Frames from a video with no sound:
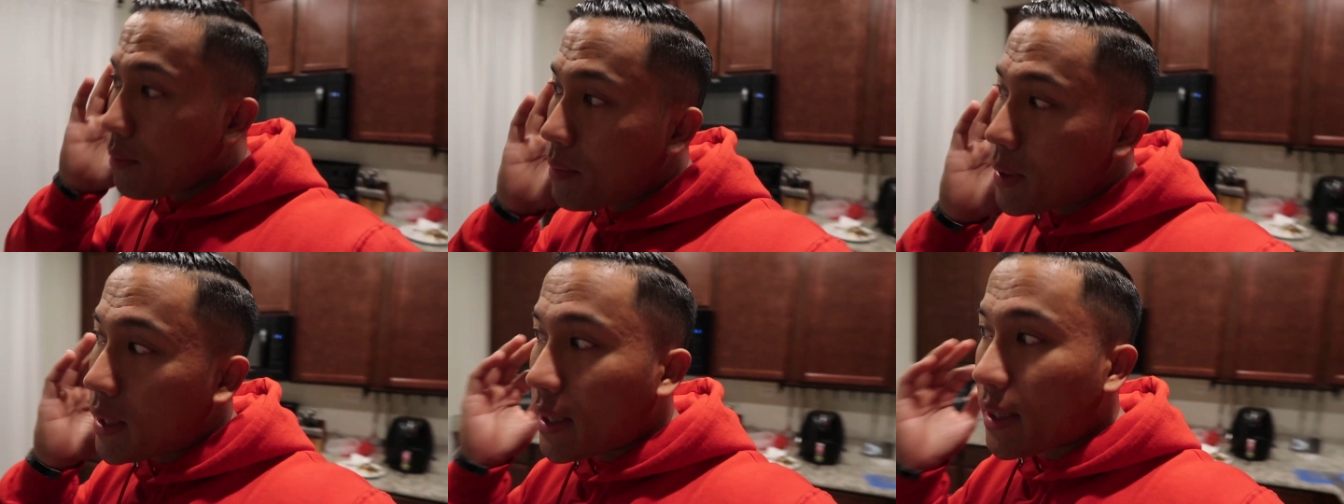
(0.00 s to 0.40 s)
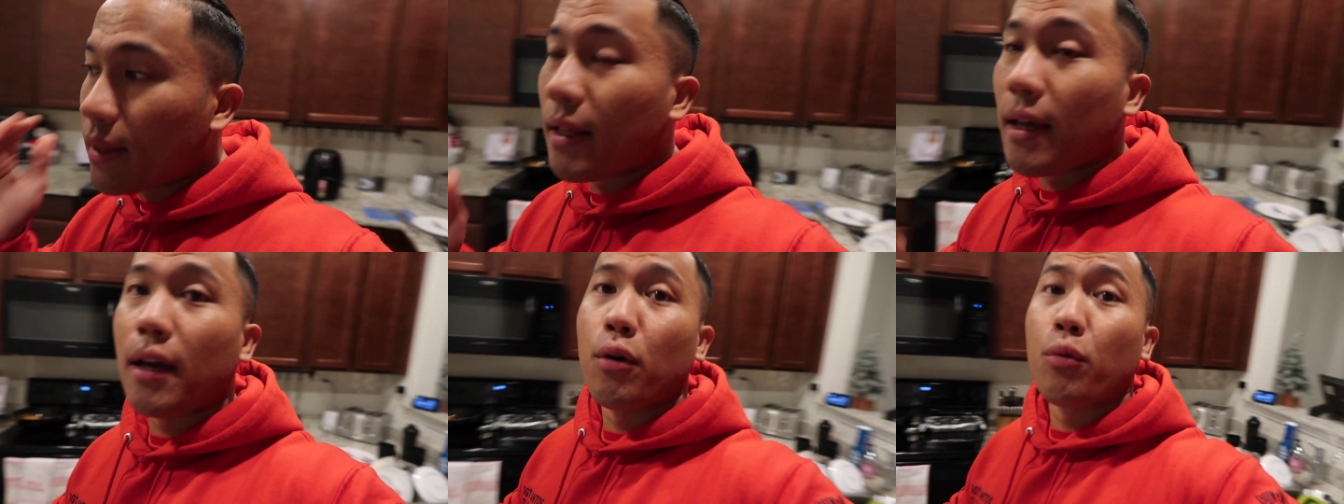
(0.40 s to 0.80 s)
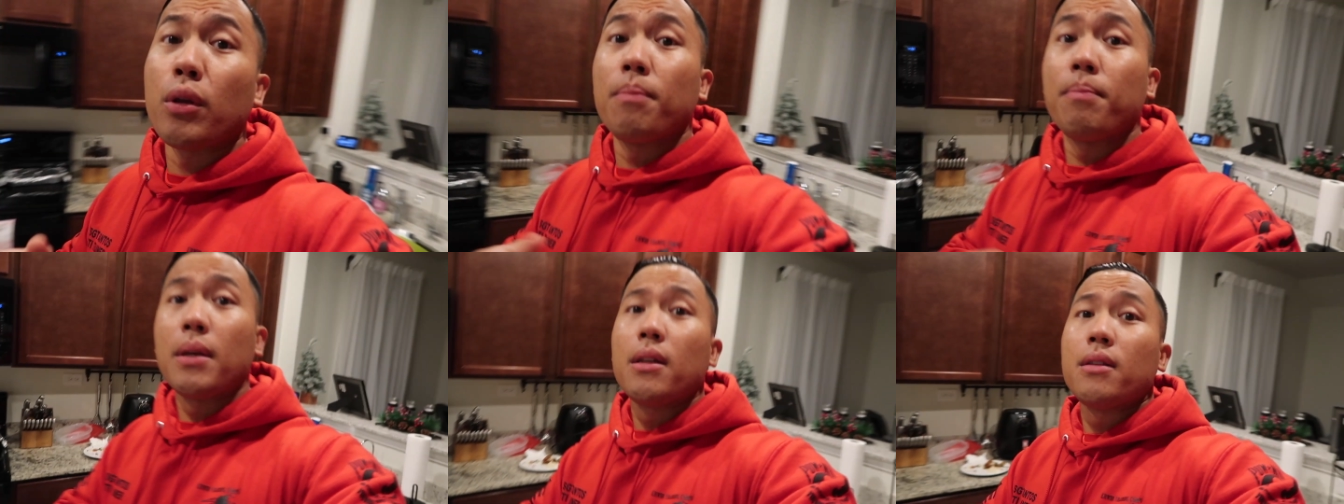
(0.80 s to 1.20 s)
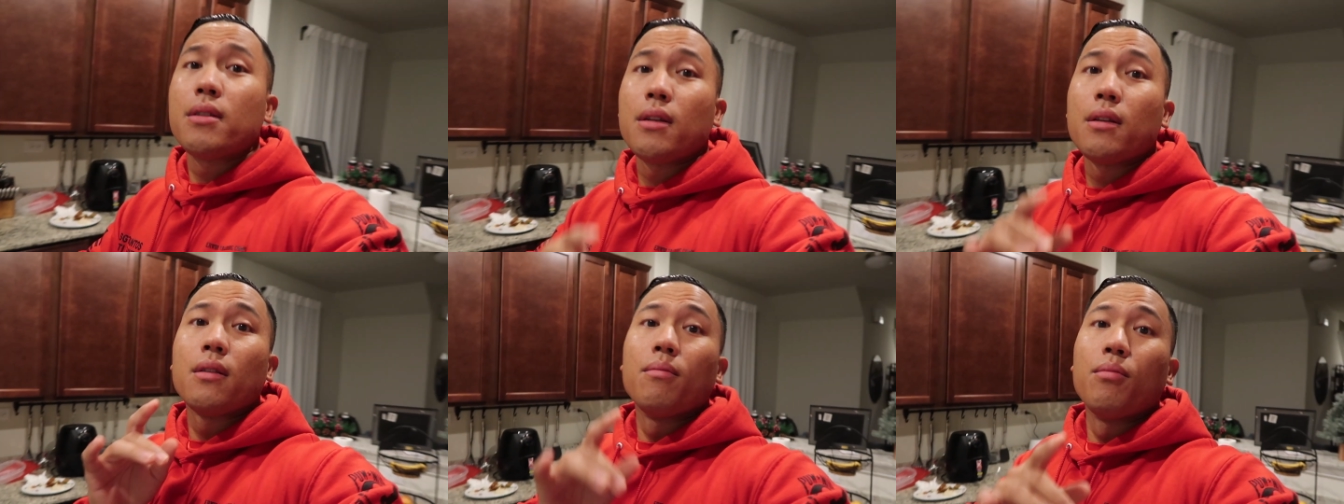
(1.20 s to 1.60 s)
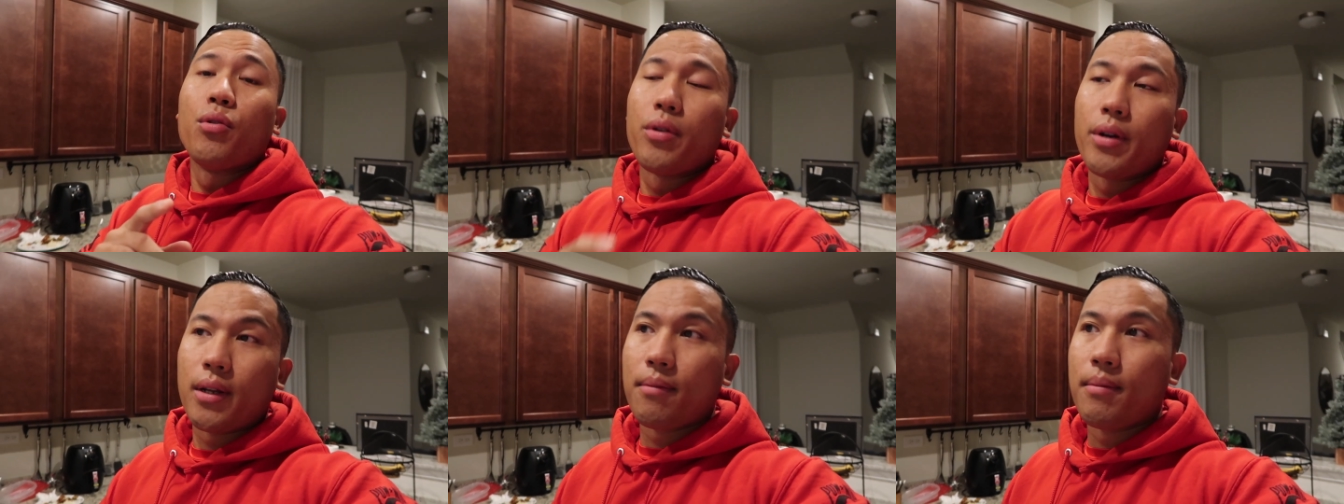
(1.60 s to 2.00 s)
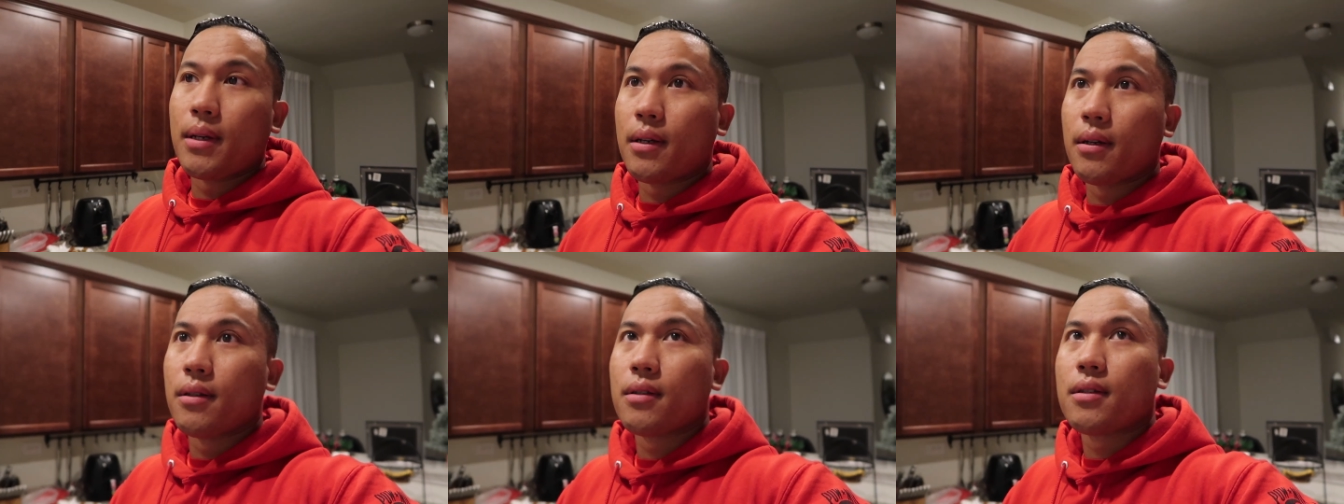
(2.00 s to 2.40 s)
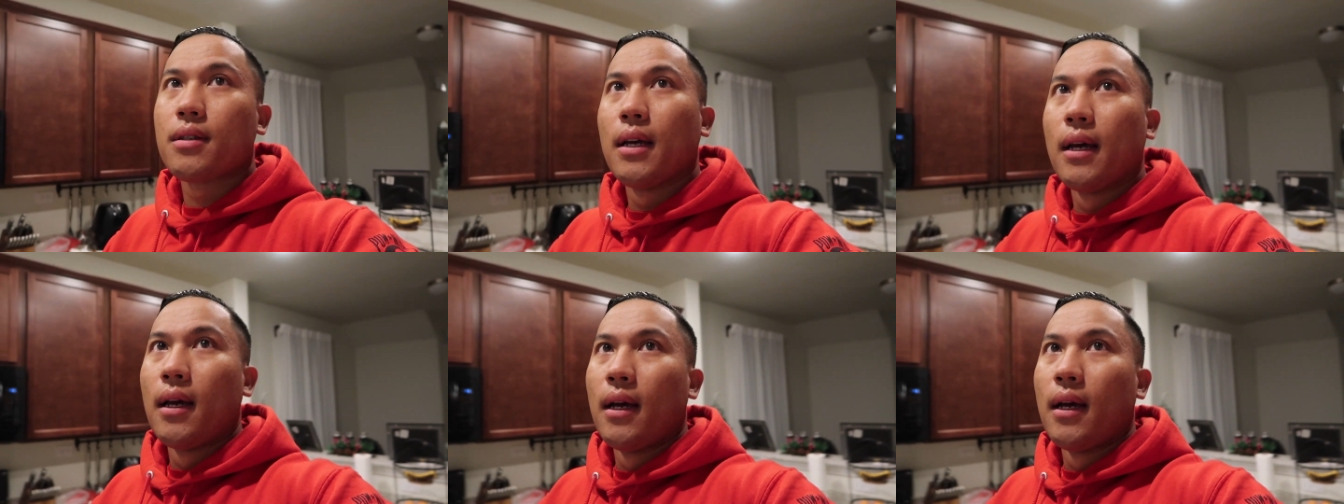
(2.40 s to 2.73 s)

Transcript: meaning that we PT in the morning because